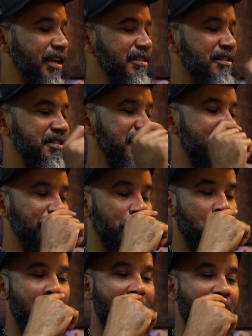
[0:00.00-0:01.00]
It's a
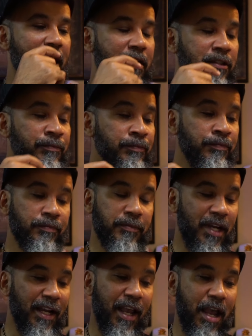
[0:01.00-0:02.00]
7Y.
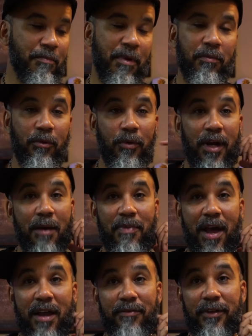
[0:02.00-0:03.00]
I can't remember what I
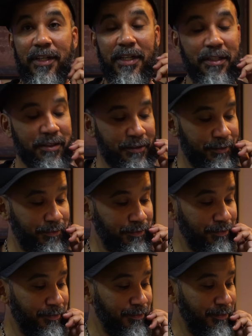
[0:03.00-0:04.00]
paid for these.
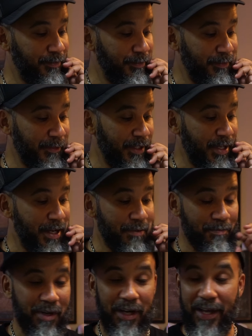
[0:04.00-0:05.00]

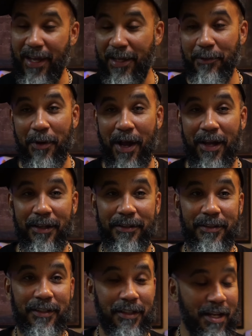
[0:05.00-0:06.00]
But anyway,
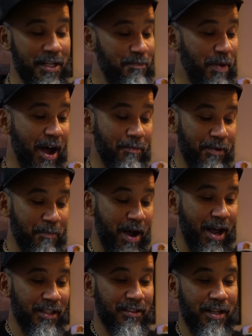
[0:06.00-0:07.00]
let's pop the
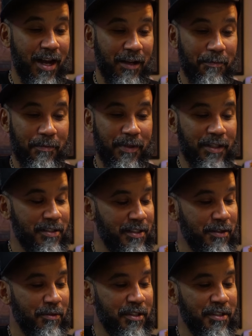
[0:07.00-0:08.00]
box top and
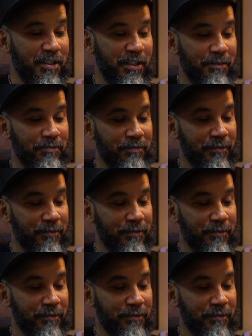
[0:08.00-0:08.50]
see what's up.